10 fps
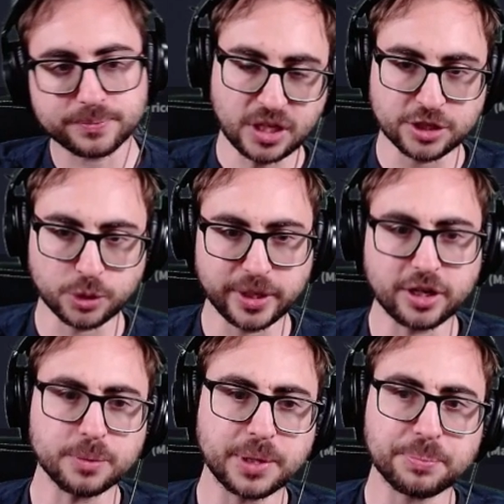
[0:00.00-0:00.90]
So we
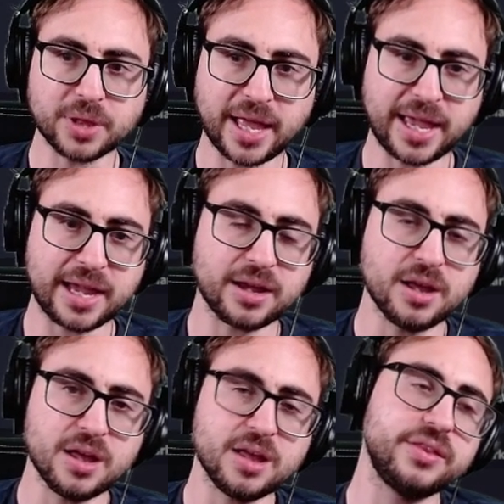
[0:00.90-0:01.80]
could be playing
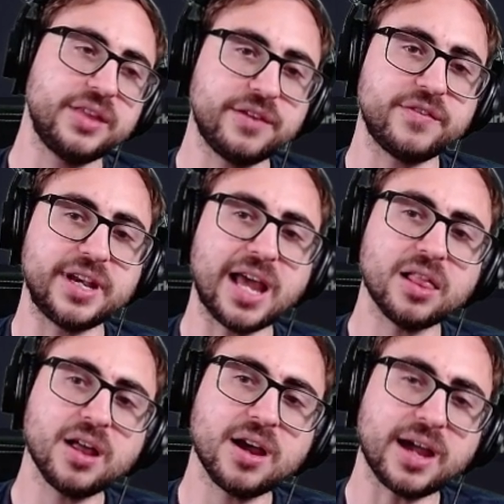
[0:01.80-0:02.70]
the
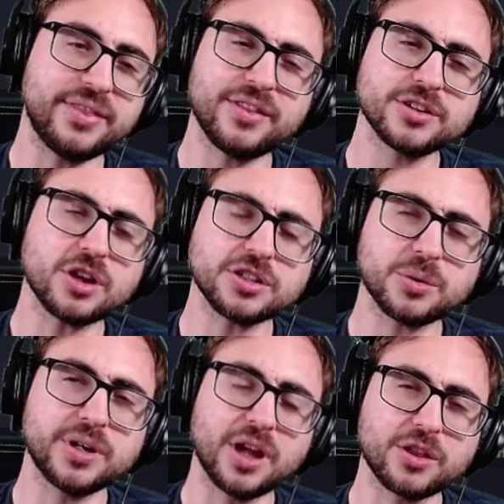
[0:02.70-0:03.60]
vanilla, and then there's also
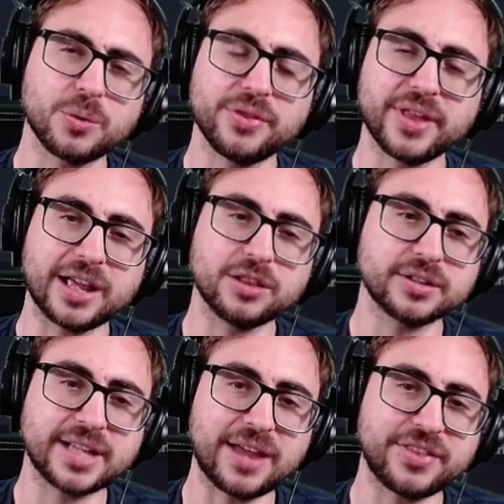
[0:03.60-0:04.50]
another one that I looked
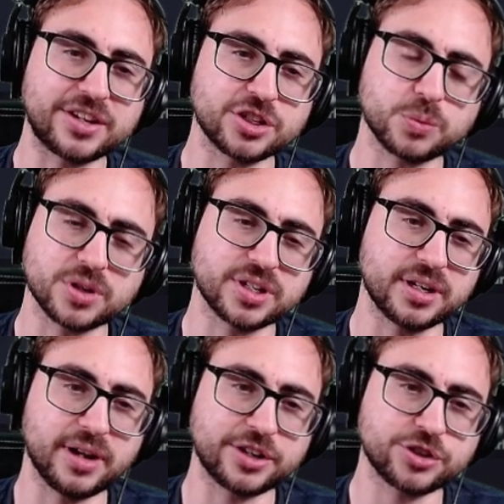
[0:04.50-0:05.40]
at that just wasn't
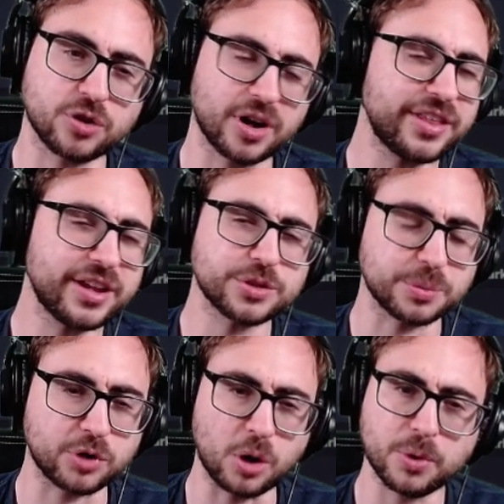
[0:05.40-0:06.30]
as strong. I think it was the
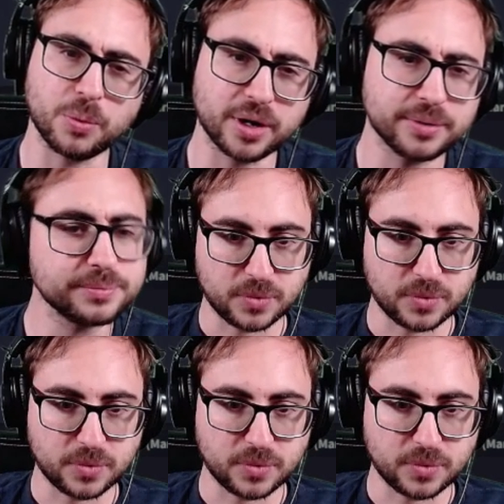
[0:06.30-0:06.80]
promo one.